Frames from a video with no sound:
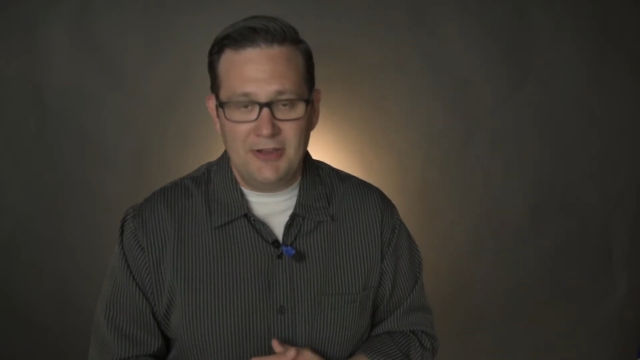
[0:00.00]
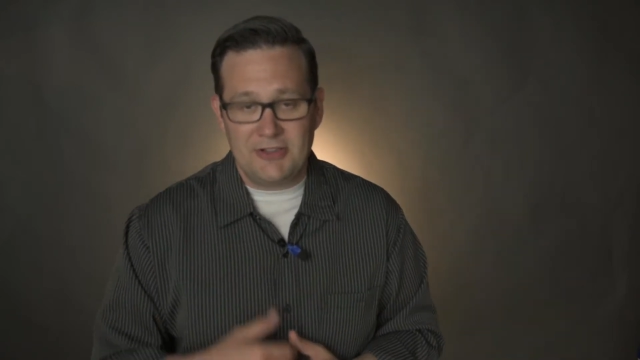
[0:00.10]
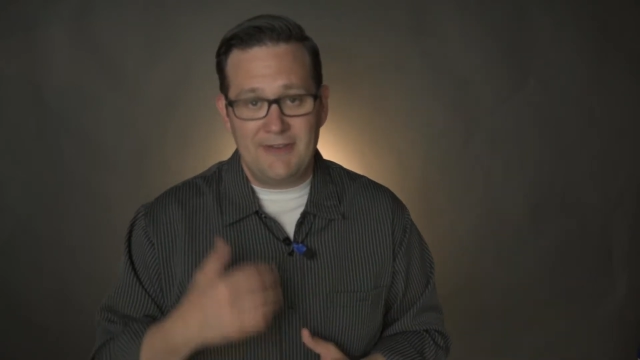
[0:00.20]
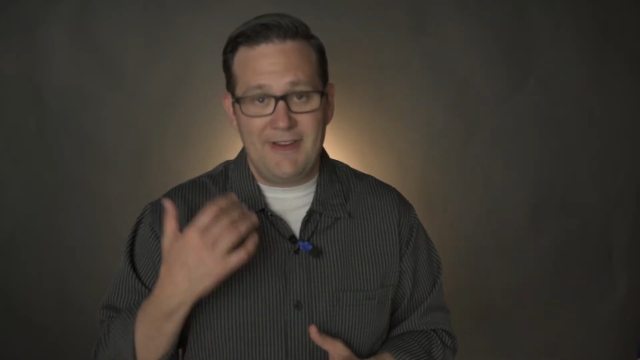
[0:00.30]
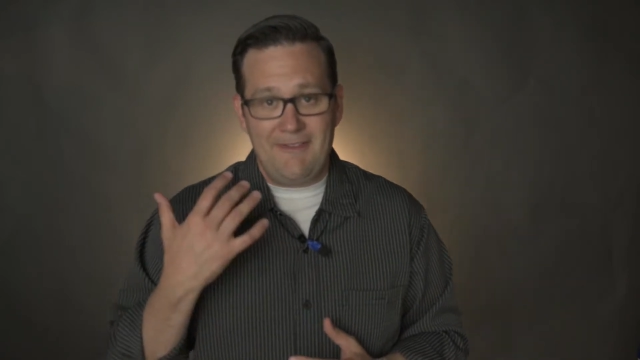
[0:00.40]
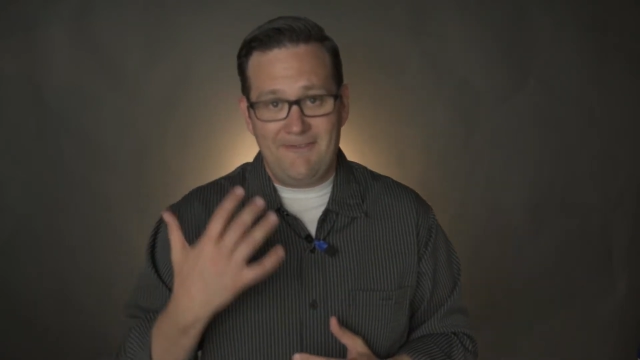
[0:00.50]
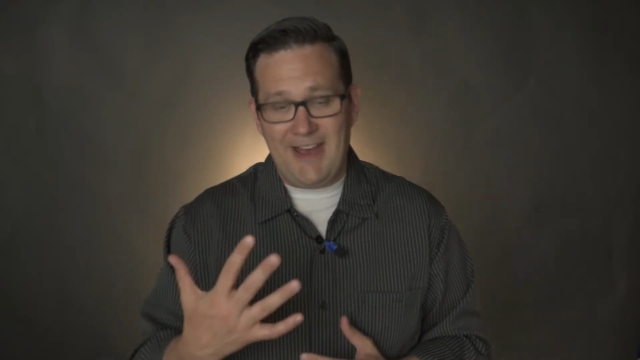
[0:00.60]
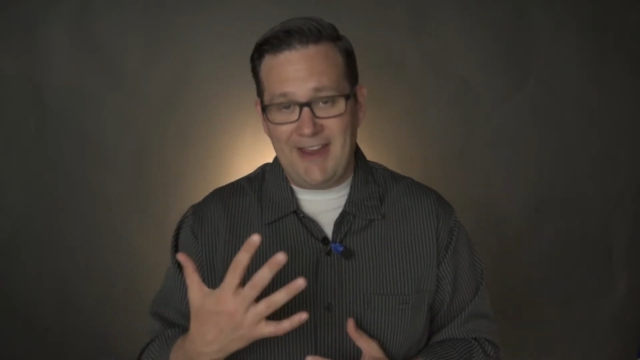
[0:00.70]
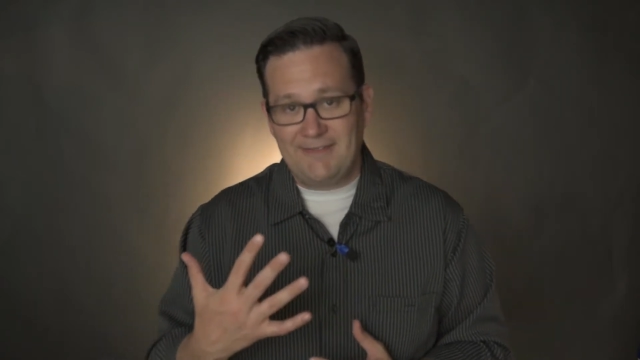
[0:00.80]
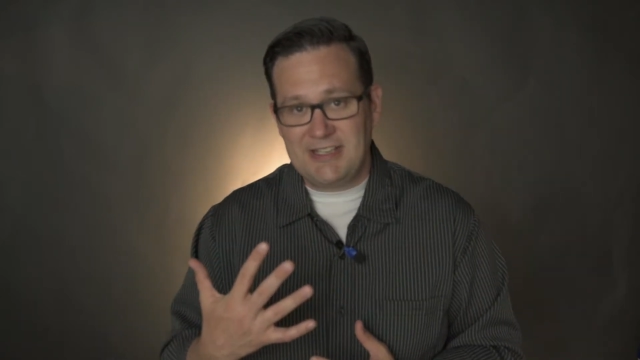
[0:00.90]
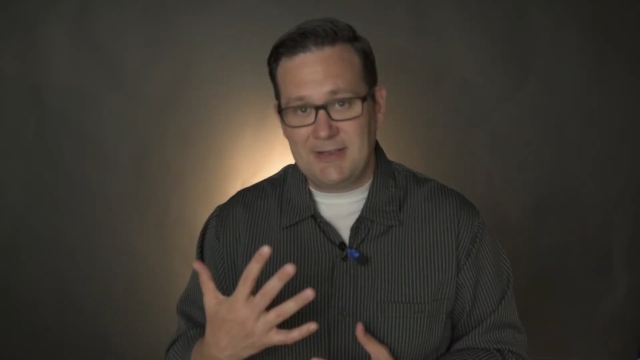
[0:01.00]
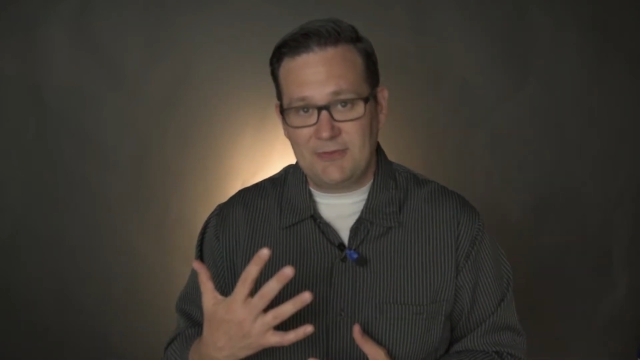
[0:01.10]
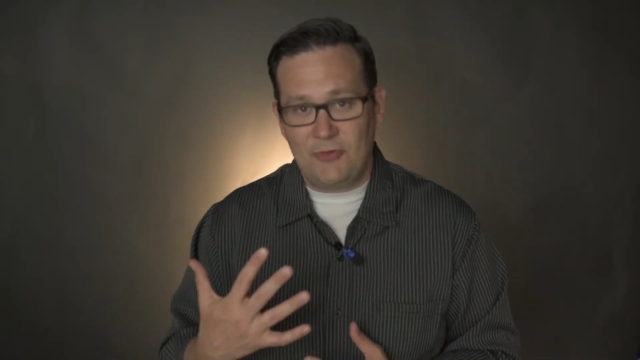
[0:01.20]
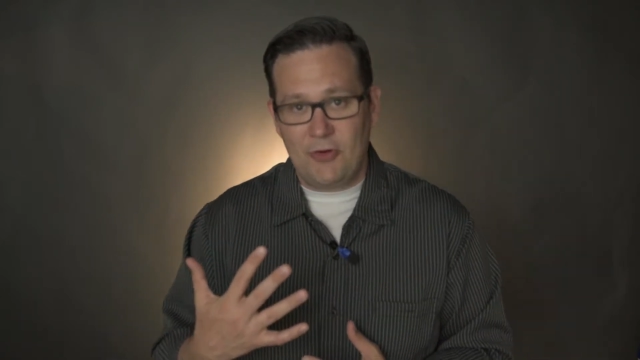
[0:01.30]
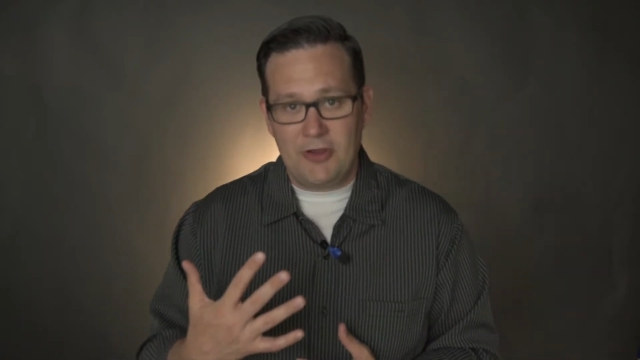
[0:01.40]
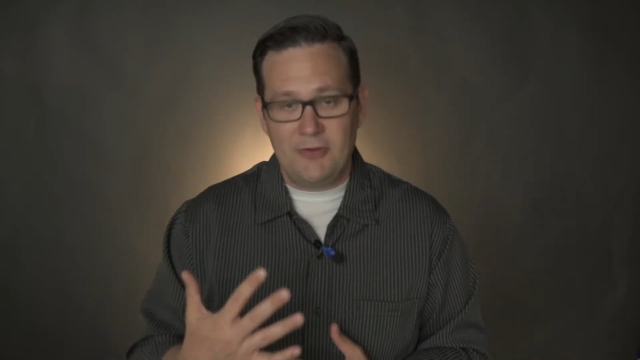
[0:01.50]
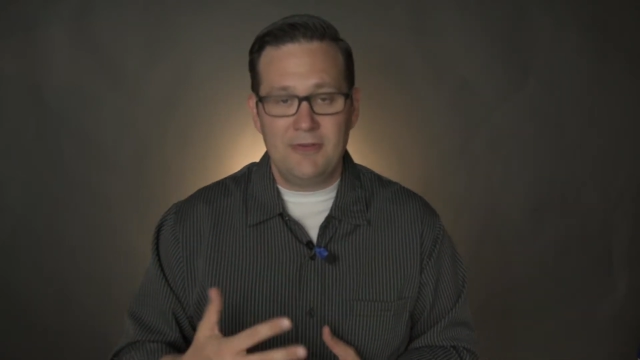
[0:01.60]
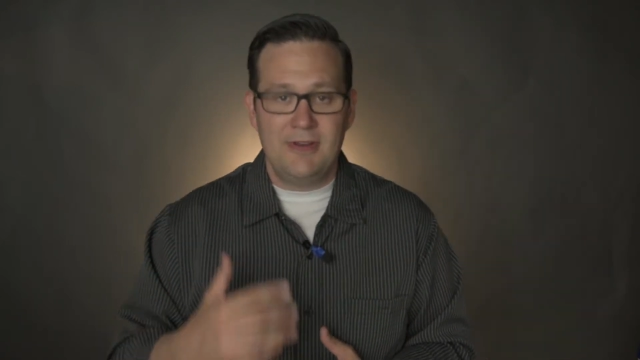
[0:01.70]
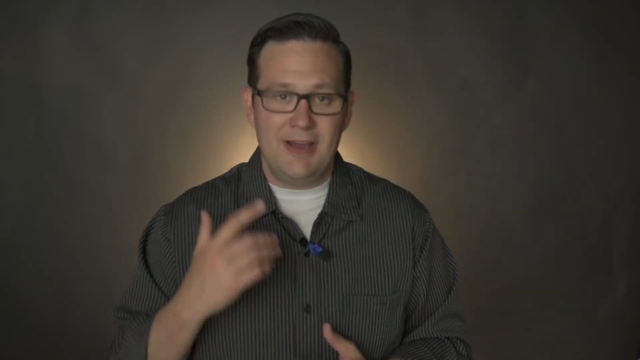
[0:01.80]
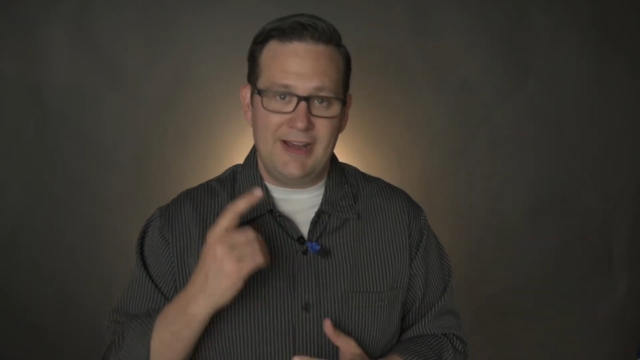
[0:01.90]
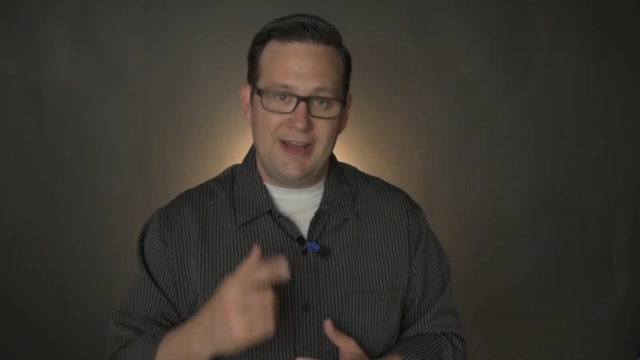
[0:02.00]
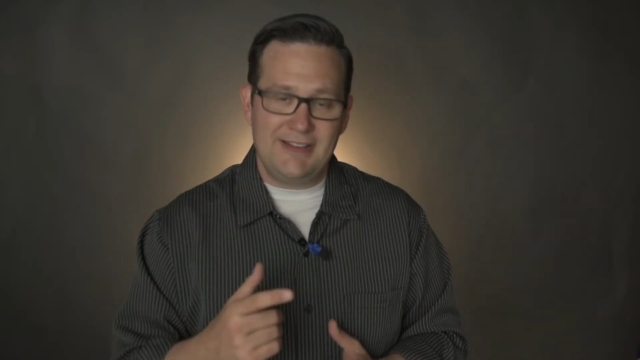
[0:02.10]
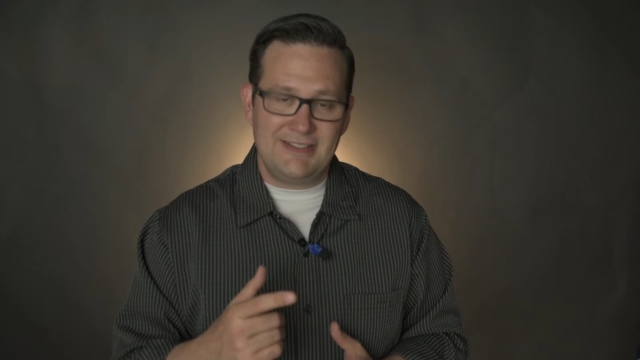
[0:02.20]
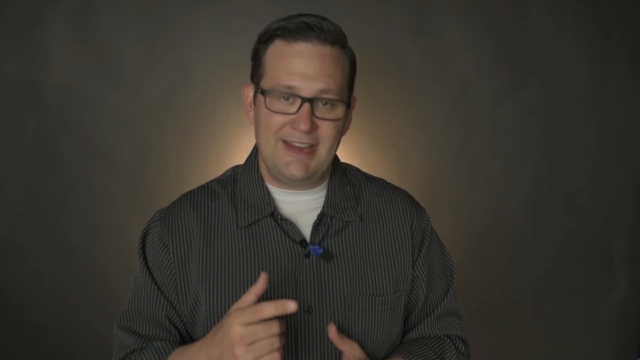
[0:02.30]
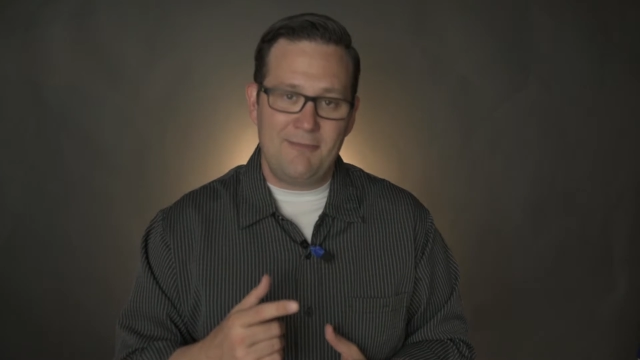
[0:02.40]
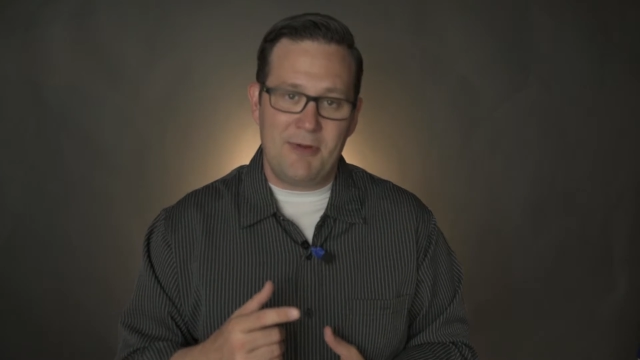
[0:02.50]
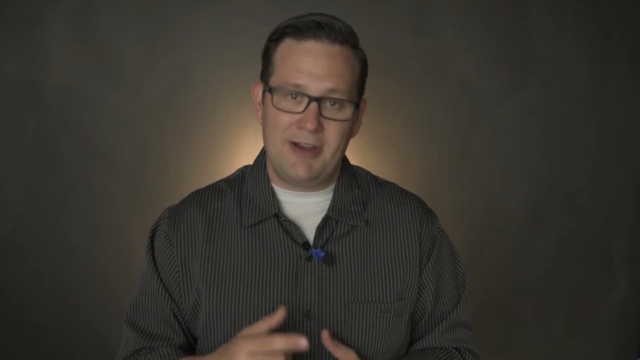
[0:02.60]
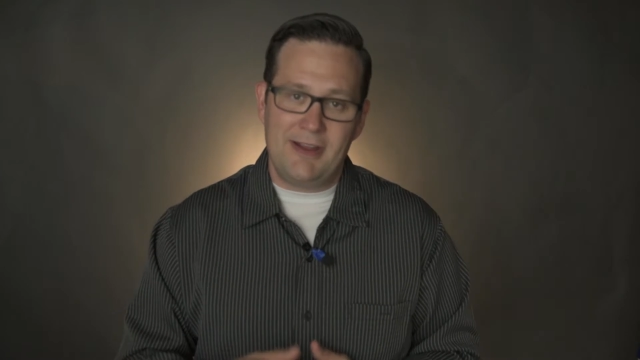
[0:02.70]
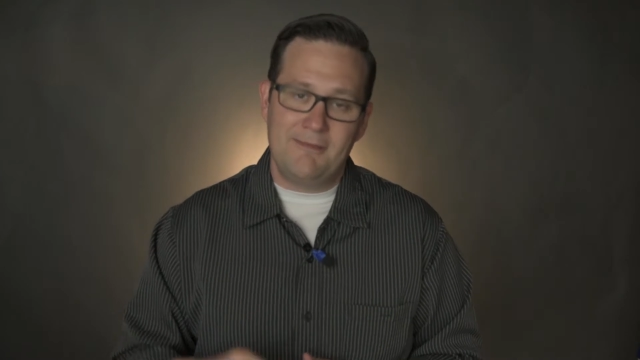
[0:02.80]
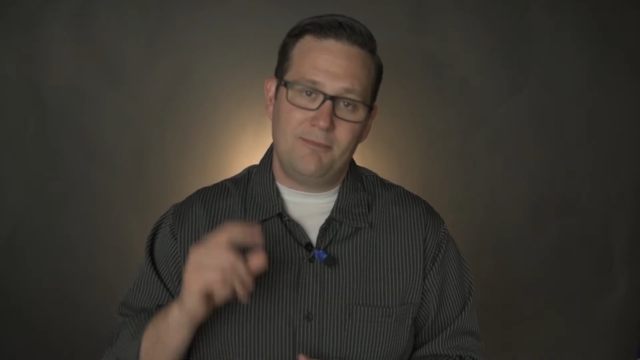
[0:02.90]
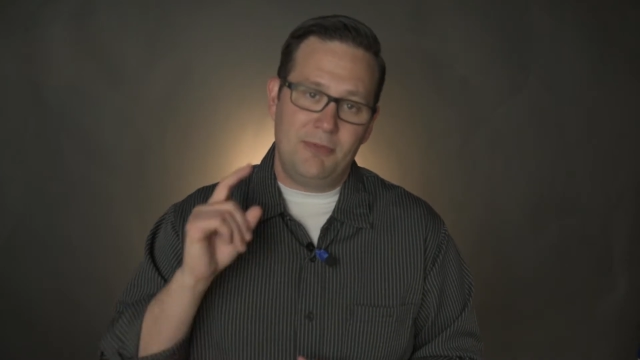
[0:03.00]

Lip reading: So I've got 5 tips for you on how to save money